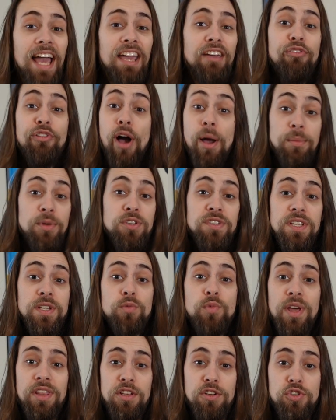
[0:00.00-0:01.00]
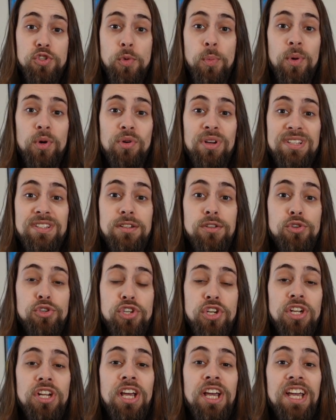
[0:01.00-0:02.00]
If I'm using Radeon Super
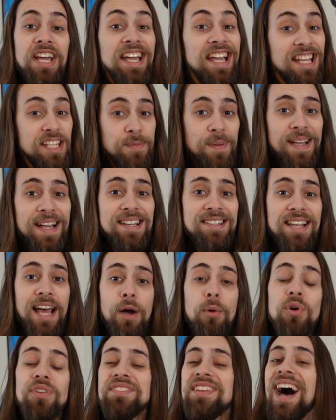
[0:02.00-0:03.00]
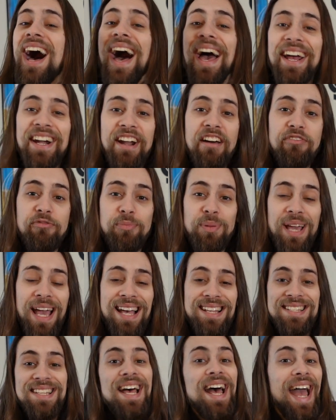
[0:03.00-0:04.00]
Resolution, it's because I want higher
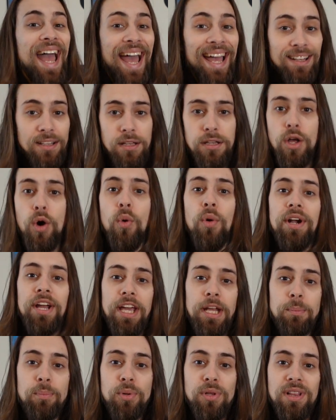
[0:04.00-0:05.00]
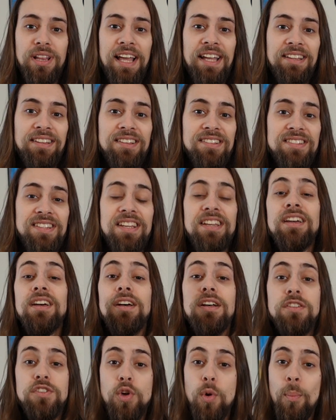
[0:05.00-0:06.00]
FPS and lower input latency,
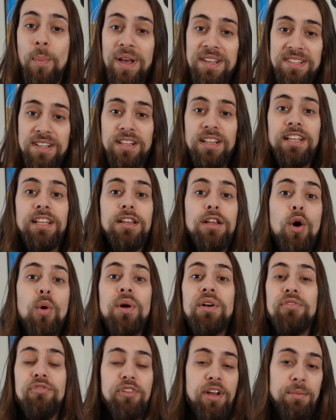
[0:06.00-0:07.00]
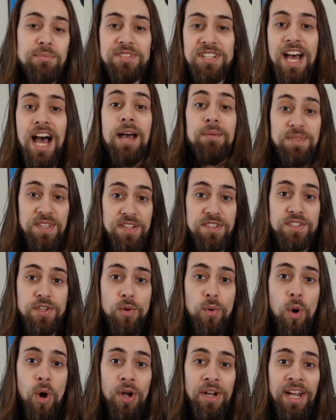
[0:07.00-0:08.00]
so basically lower frame times and
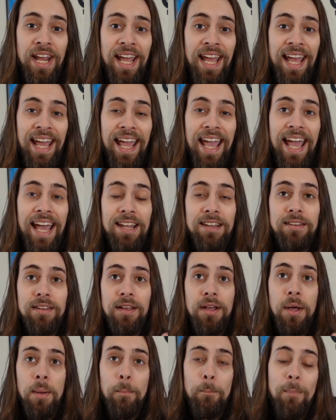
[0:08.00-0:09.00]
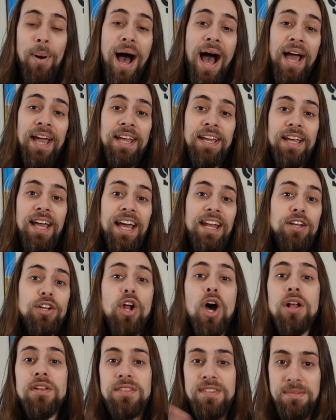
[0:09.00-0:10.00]
so on. And by
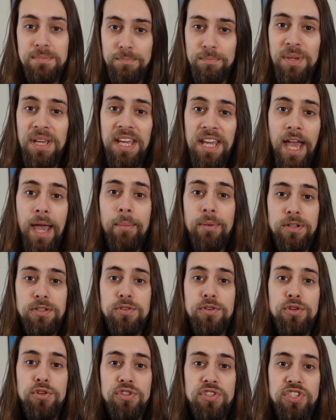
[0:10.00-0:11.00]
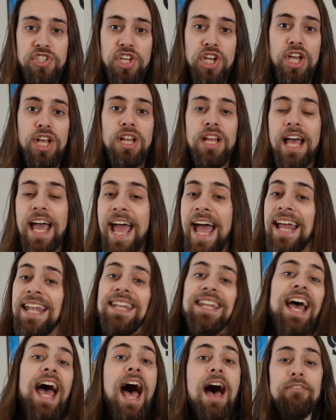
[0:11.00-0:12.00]
not being able to use Chill
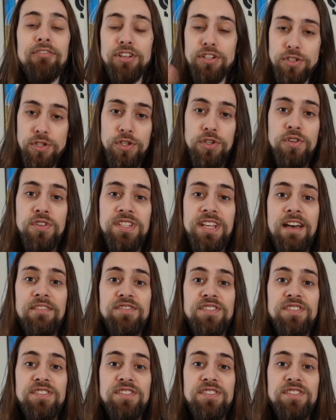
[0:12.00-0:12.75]
and having to use